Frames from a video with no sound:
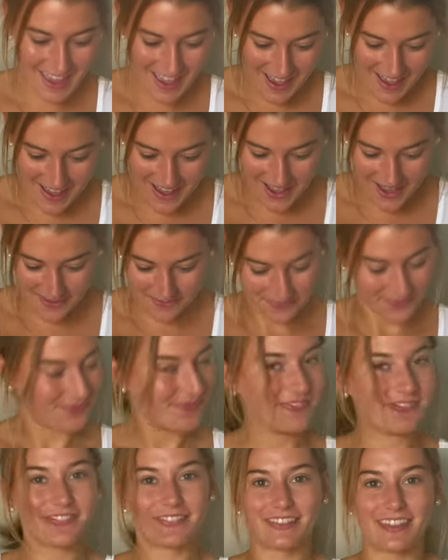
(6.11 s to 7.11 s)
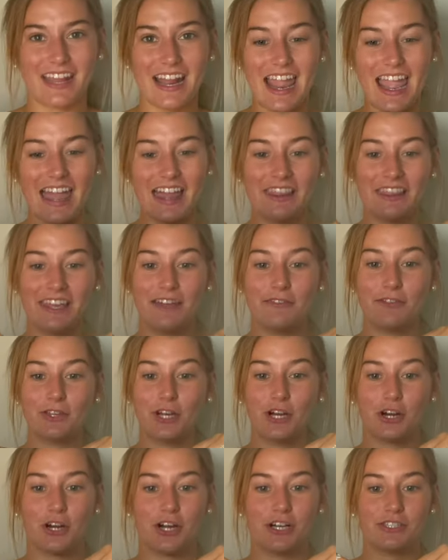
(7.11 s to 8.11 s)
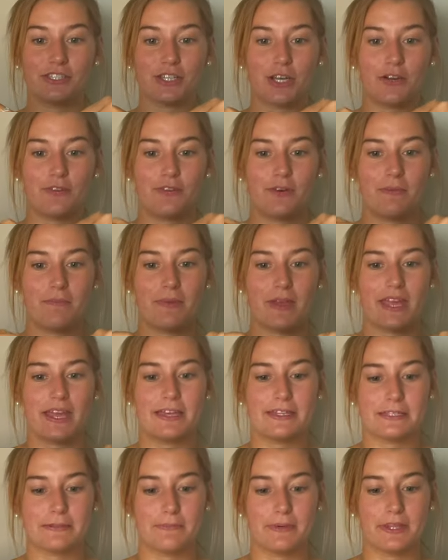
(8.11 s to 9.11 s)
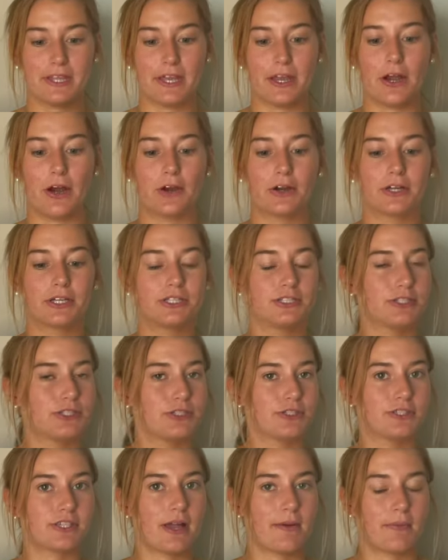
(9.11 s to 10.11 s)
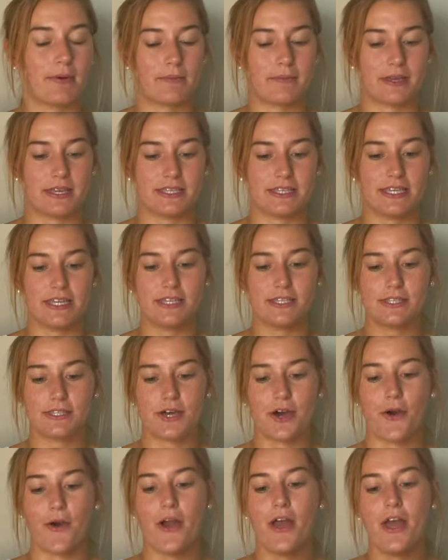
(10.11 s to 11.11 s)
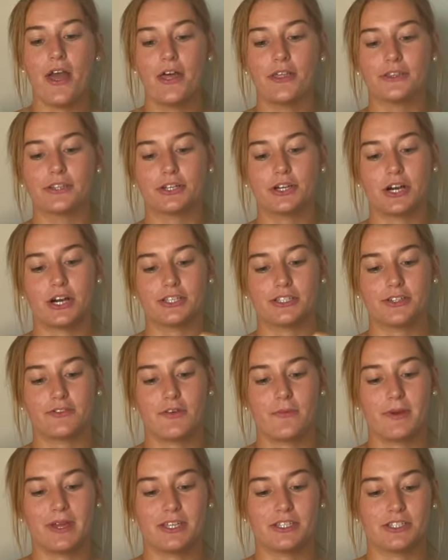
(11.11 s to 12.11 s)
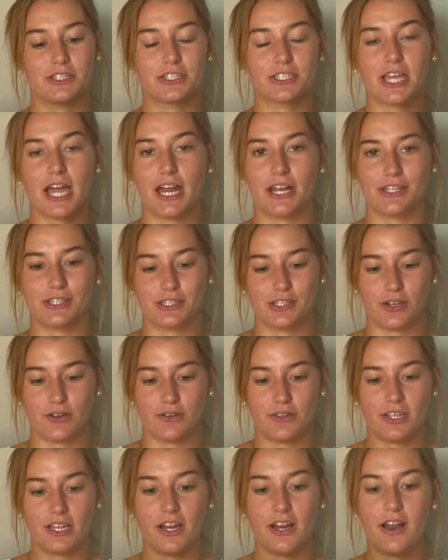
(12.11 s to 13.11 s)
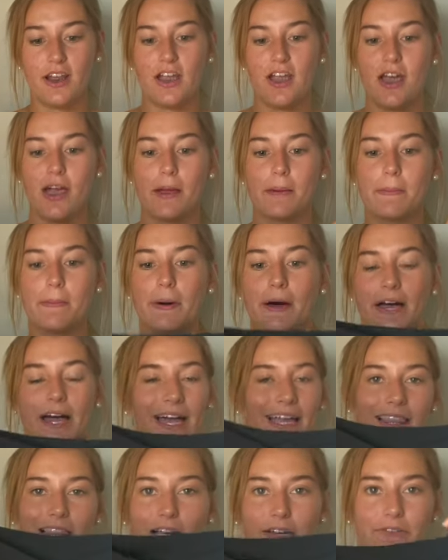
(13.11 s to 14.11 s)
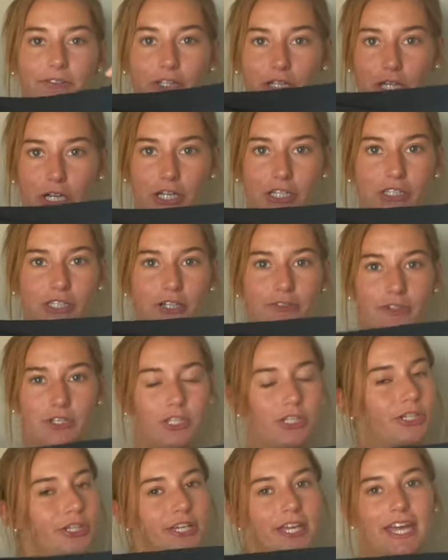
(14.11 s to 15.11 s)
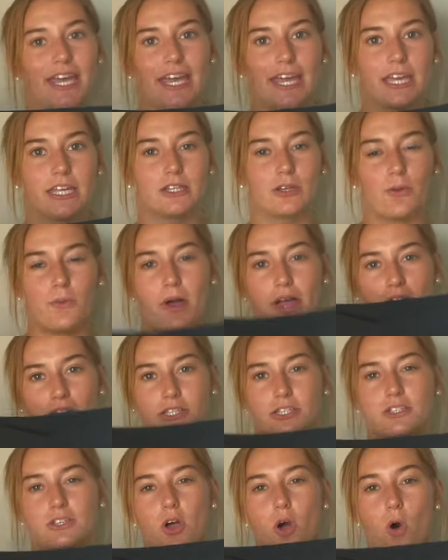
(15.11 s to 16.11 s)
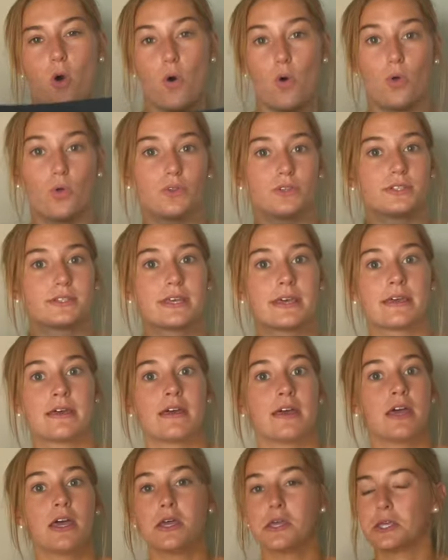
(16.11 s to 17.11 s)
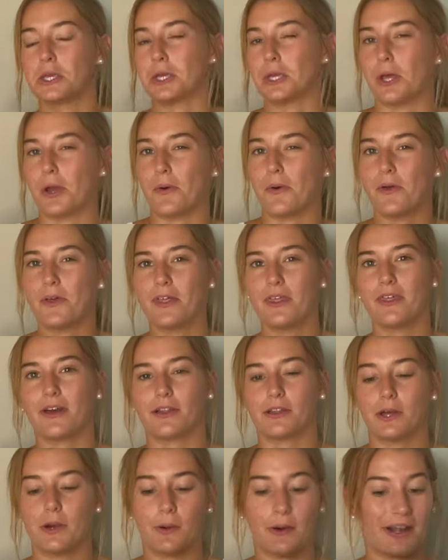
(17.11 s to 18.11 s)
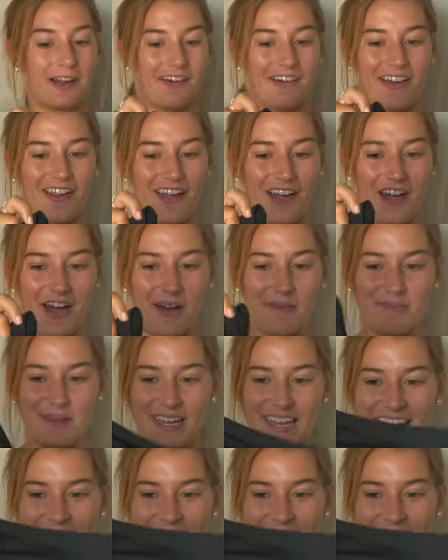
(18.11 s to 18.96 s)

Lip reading: They have the crossover bands, but they aren't in two separate pieces, so the crossover bands just kind of sewn there. But I love the crossover look and the way it just holds, you know, that lower area up.